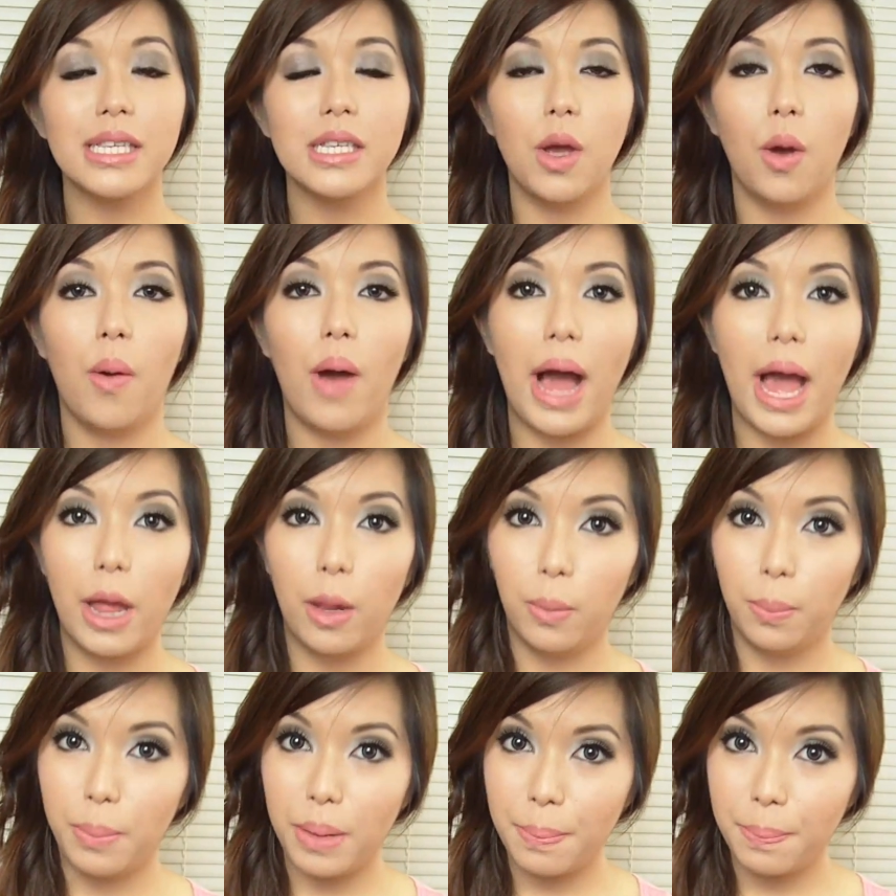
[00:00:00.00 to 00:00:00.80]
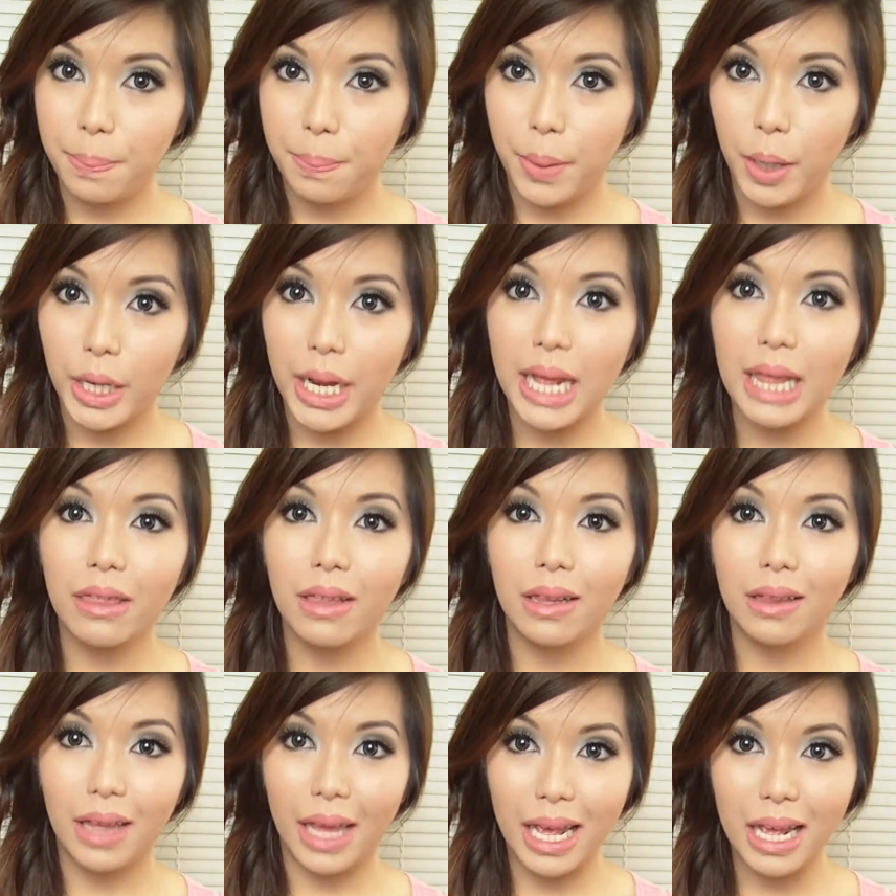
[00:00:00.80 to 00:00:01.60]
So I'll be putting
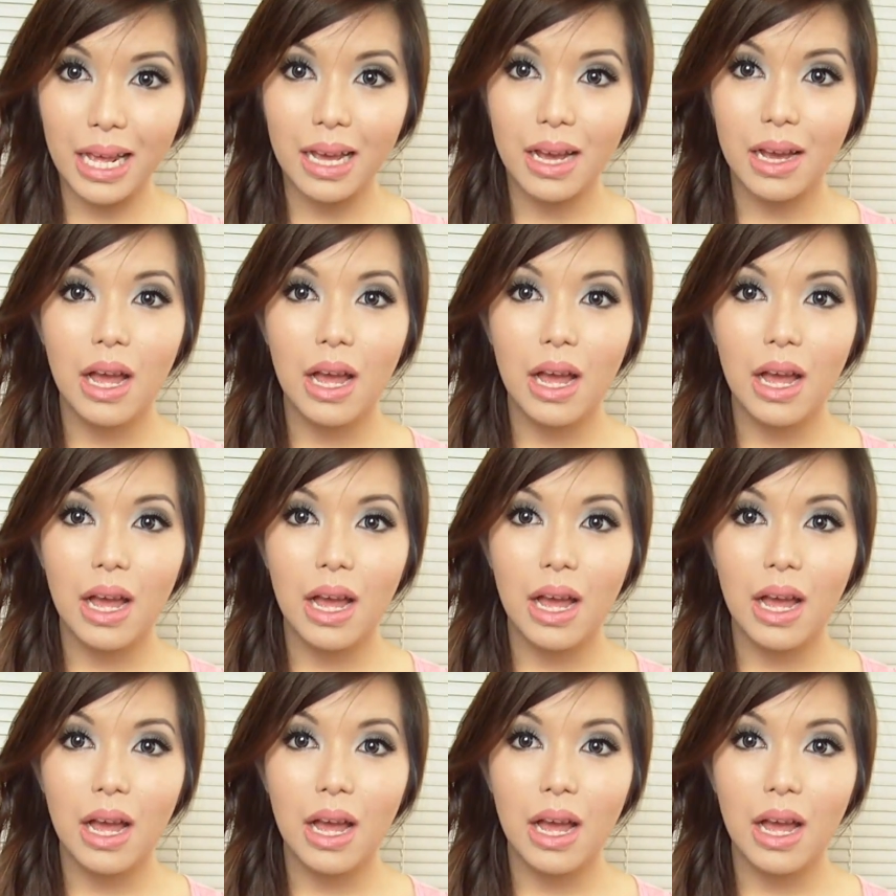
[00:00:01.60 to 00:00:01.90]
the link